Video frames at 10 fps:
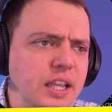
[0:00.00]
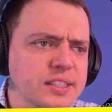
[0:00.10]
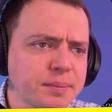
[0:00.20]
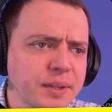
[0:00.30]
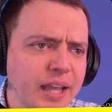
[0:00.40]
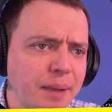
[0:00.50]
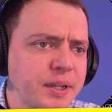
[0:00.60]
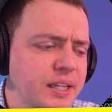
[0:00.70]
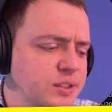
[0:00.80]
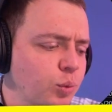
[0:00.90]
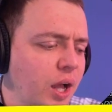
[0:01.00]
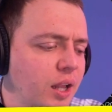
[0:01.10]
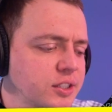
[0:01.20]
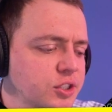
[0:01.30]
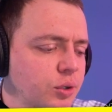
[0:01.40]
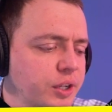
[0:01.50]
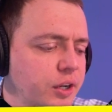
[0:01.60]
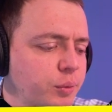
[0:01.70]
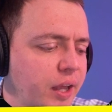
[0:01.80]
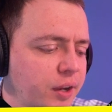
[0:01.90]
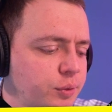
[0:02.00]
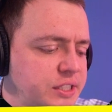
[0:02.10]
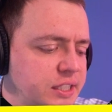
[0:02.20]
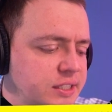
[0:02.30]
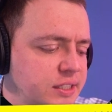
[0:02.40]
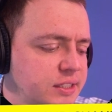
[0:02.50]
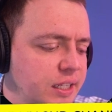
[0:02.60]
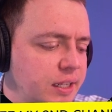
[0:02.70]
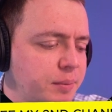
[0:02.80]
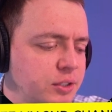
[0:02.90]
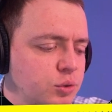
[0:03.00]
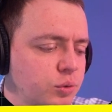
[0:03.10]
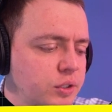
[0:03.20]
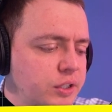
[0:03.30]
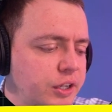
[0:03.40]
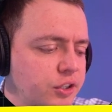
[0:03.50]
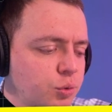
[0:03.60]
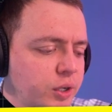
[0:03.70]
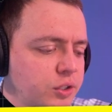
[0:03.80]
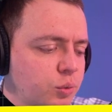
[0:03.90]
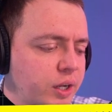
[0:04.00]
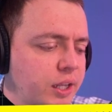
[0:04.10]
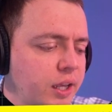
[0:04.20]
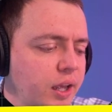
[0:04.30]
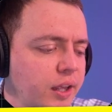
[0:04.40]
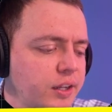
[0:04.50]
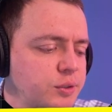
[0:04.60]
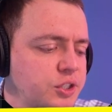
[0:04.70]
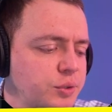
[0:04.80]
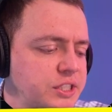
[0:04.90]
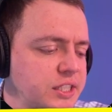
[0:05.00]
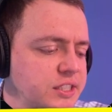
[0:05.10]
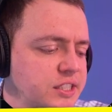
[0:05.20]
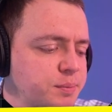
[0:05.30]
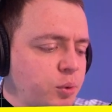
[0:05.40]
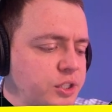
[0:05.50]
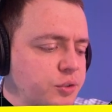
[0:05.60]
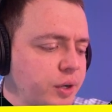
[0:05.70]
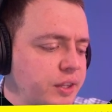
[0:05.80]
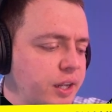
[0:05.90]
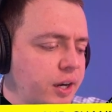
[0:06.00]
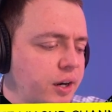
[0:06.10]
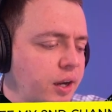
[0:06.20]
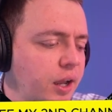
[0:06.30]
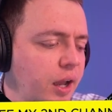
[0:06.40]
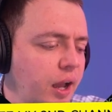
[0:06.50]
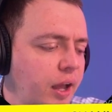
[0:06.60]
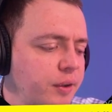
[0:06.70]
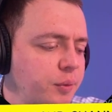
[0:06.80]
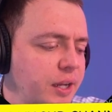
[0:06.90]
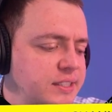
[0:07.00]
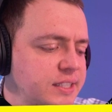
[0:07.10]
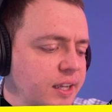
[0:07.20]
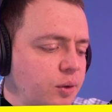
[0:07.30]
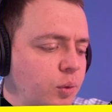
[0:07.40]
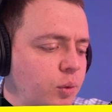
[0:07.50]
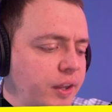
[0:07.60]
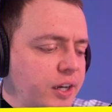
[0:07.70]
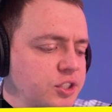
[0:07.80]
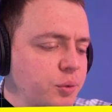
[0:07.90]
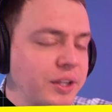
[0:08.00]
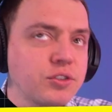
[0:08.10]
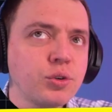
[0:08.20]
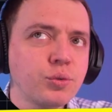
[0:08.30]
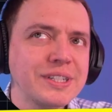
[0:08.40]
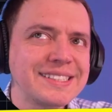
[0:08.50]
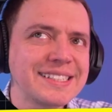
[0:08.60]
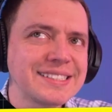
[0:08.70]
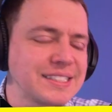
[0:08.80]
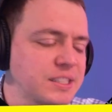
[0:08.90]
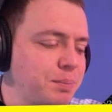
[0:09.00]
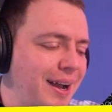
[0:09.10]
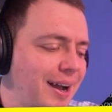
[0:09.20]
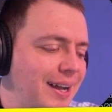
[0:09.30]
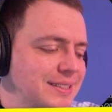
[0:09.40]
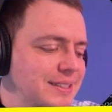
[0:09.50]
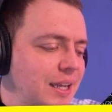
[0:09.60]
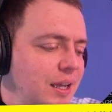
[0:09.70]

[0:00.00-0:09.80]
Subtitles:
Something happened as well. So here we had resistance in about the year 2020. There was a resistance points right there. Then we had a second one there. So we had two resistance spots.